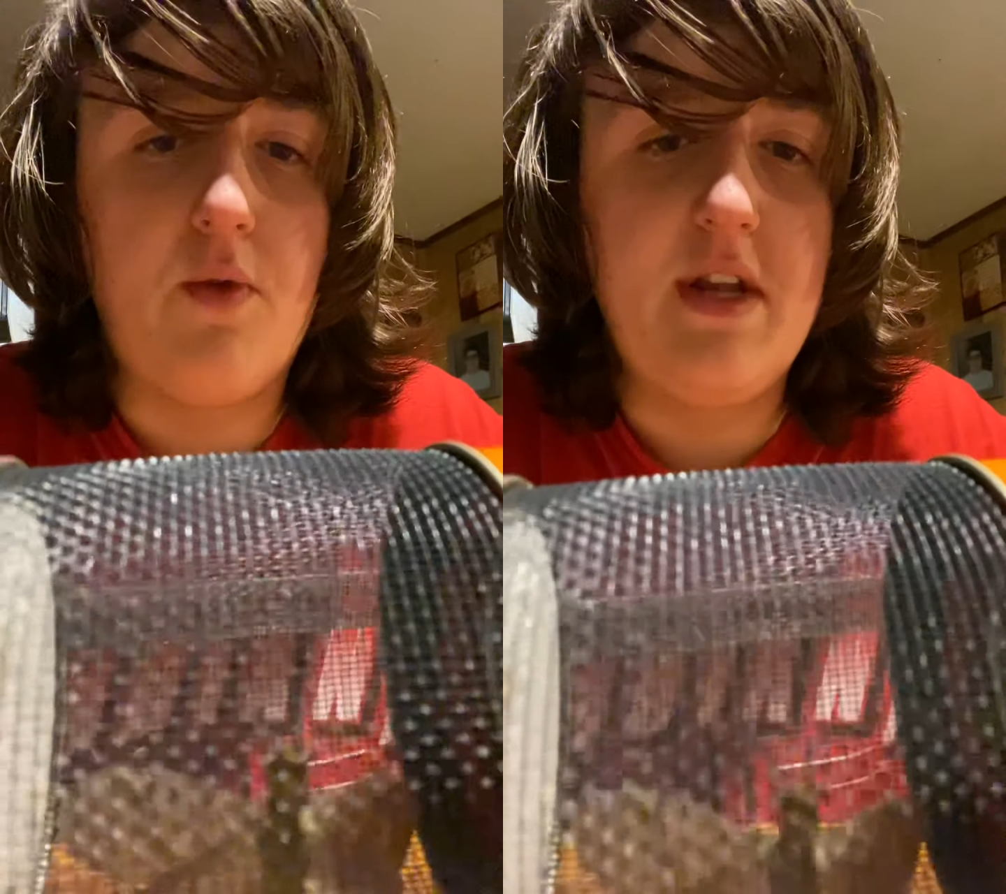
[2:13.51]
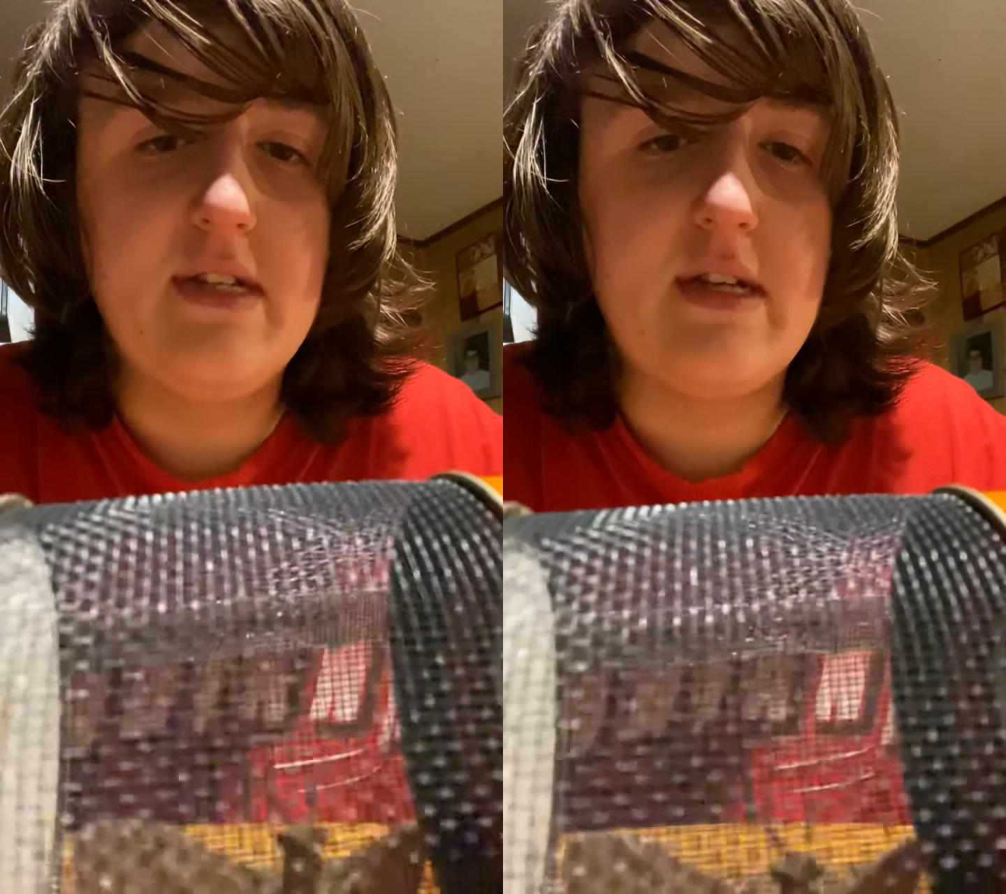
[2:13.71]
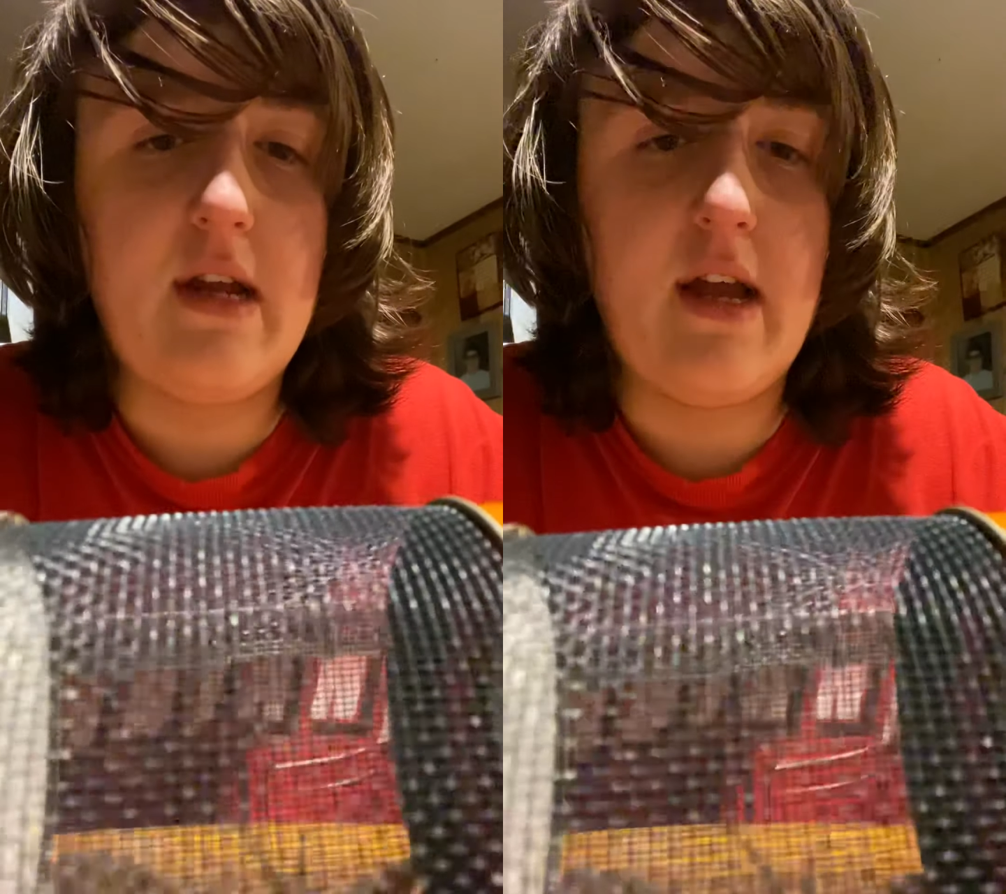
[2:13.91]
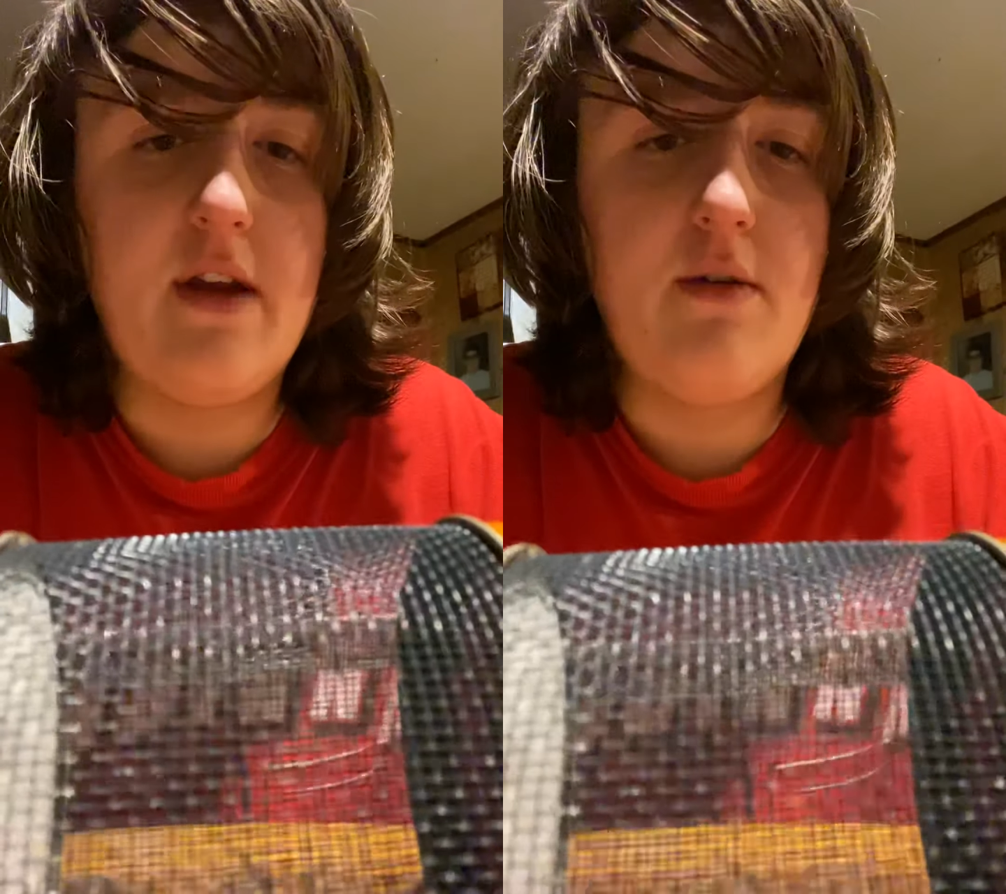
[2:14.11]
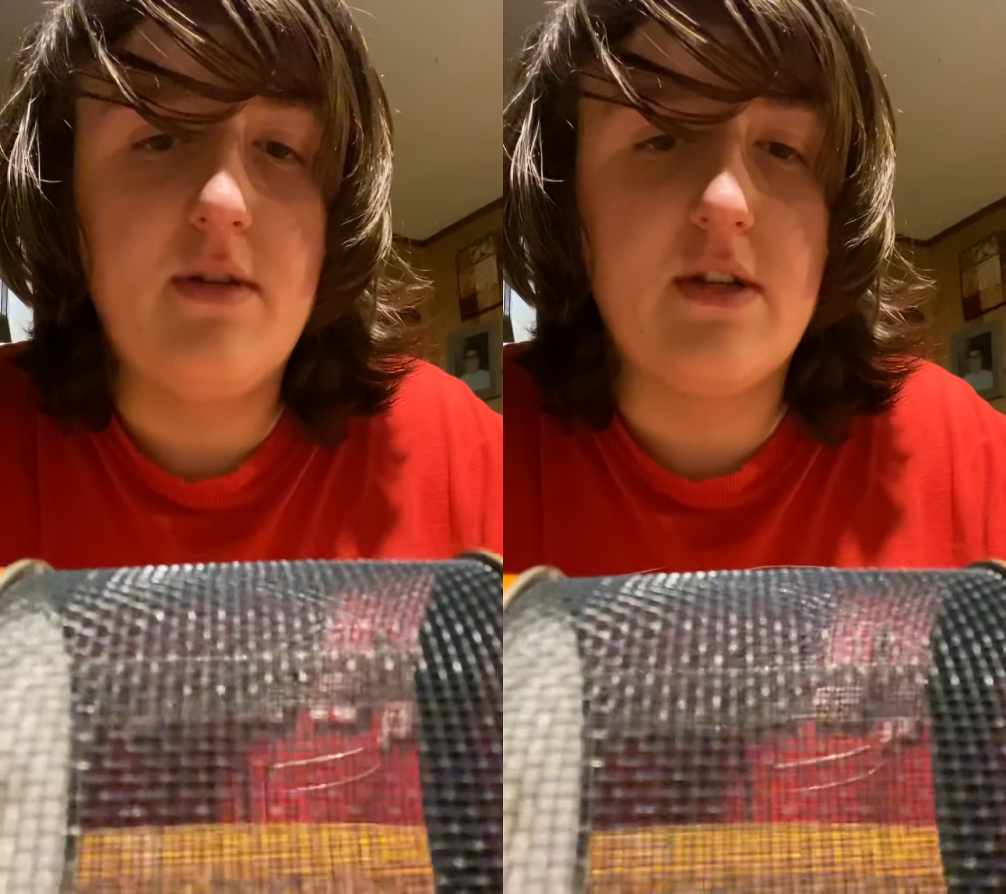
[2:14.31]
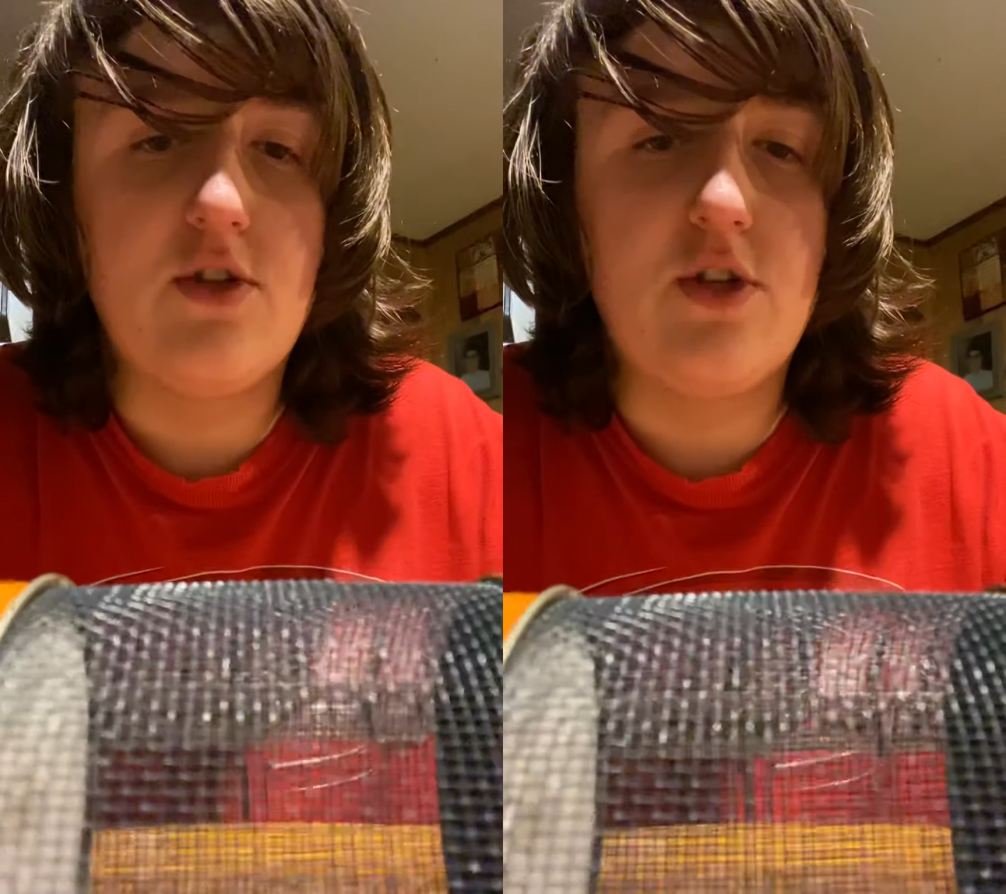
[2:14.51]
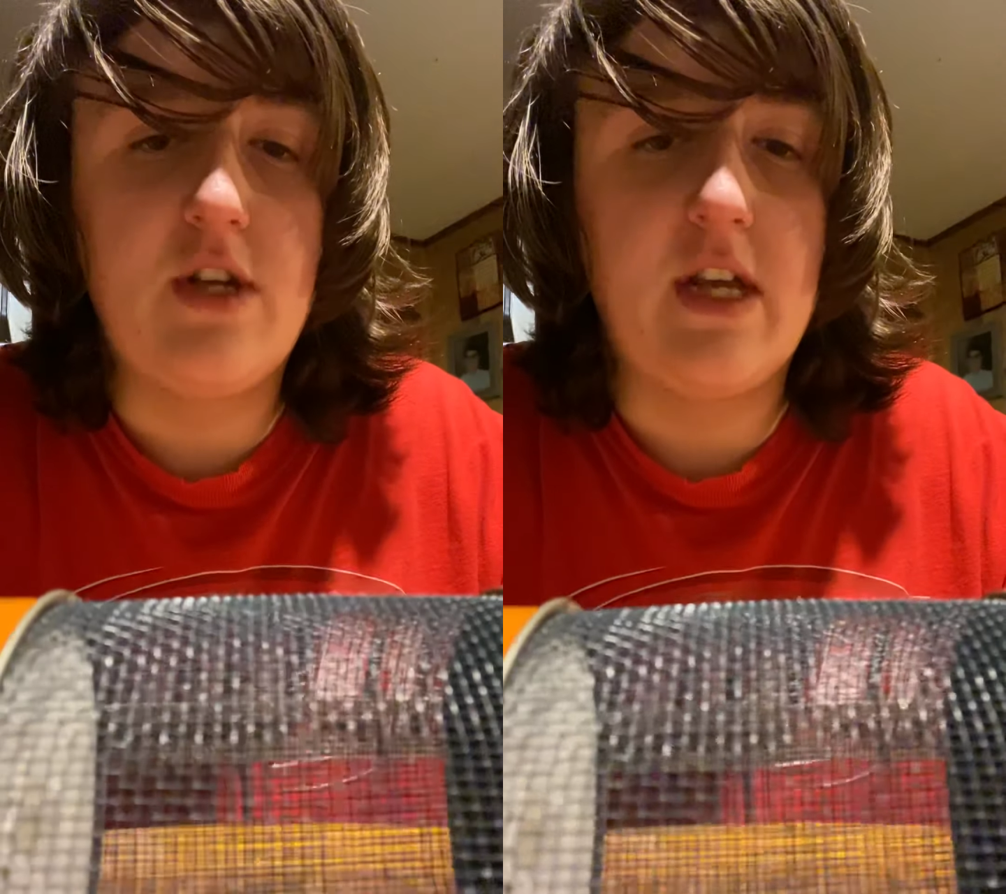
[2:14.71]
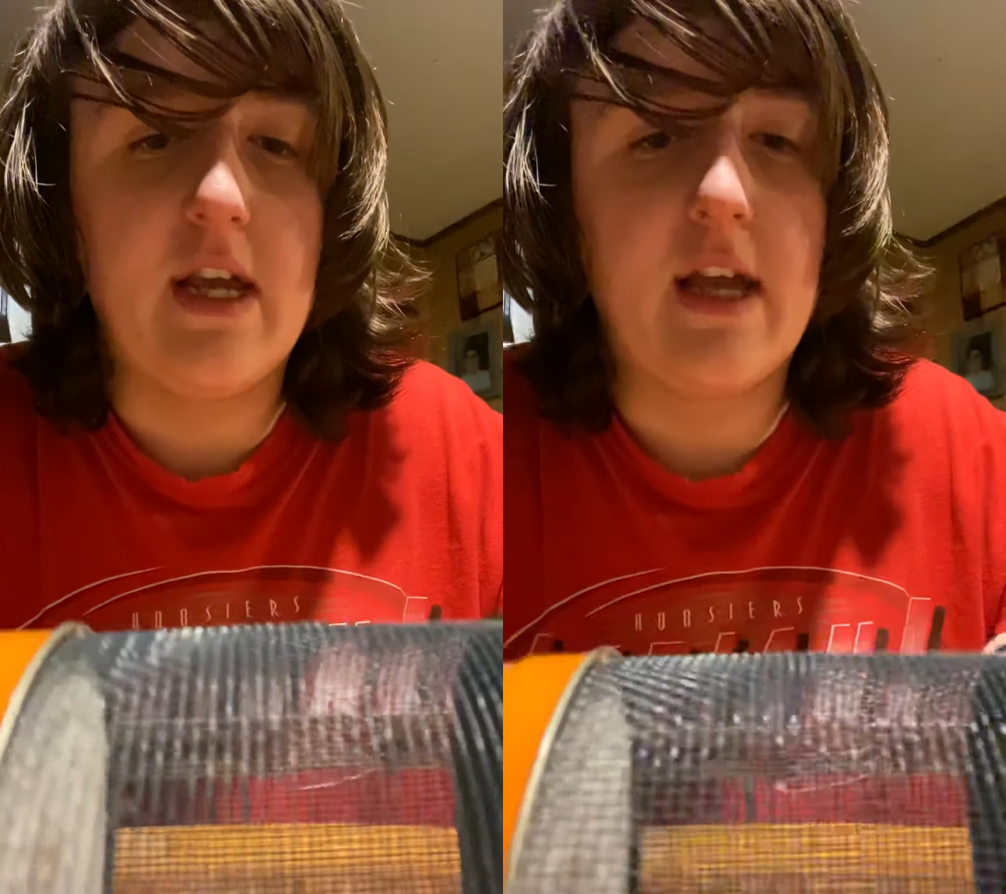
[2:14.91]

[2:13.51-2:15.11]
reason I know it's a she,